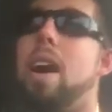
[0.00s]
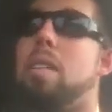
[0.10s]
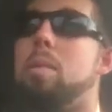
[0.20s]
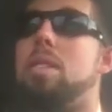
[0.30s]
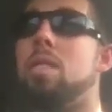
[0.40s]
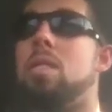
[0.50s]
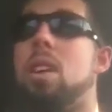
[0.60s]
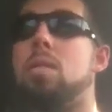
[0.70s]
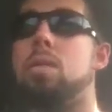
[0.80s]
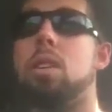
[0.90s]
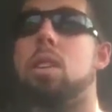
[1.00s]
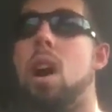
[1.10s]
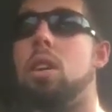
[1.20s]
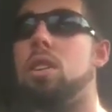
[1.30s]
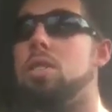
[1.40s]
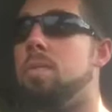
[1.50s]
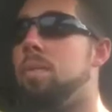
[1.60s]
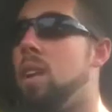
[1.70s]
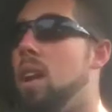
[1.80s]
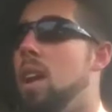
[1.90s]
how to be successful in college.
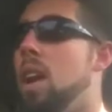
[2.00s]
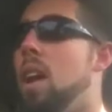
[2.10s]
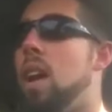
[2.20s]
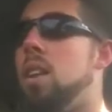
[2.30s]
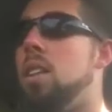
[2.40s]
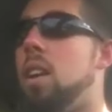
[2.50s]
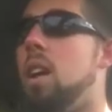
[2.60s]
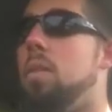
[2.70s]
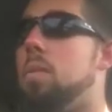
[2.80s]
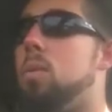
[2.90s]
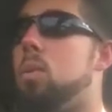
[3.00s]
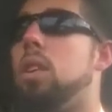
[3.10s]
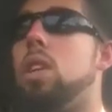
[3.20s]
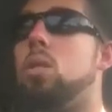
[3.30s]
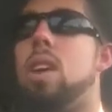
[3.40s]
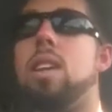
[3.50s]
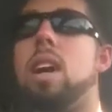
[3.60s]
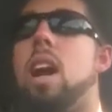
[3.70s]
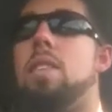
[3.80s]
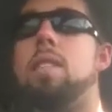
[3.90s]
And a really great
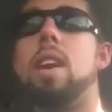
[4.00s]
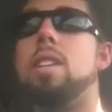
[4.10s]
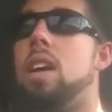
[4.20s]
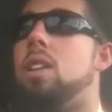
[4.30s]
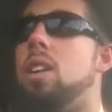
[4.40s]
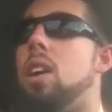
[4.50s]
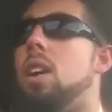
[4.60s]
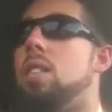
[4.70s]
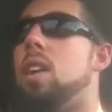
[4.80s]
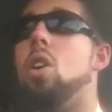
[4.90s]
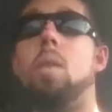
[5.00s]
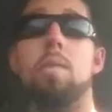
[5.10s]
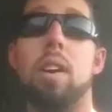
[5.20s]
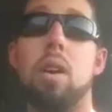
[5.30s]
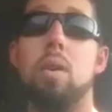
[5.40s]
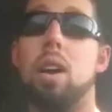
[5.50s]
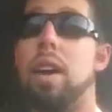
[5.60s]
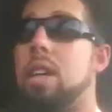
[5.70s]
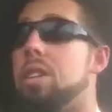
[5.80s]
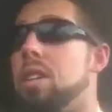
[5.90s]
guy, very down to earth. I know him very well,
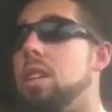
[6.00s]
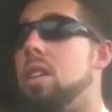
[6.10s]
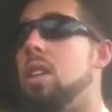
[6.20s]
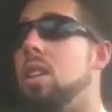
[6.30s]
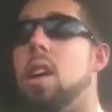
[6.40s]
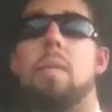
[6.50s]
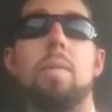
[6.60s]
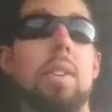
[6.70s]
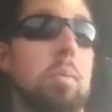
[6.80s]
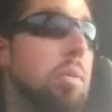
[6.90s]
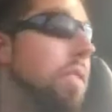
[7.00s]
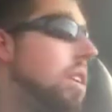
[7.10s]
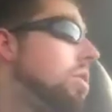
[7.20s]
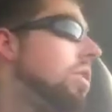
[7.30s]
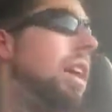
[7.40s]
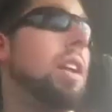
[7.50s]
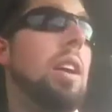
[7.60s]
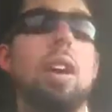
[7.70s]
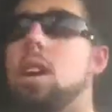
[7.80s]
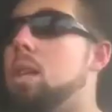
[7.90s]
actually. He's a professor at
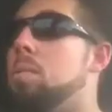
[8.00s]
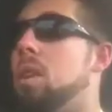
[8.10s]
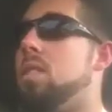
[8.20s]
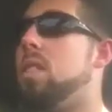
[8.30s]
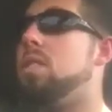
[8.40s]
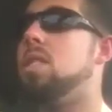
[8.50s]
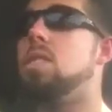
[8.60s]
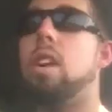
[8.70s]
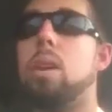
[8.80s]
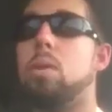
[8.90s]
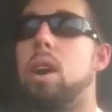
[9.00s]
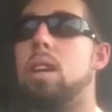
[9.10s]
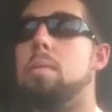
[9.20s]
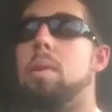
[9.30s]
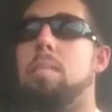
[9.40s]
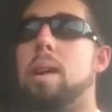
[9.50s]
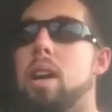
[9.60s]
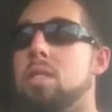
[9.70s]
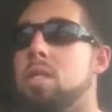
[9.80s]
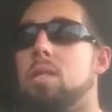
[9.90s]
Middle Tennessee State, where I did my
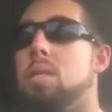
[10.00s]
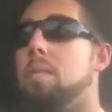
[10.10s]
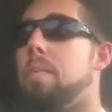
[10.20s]
master's.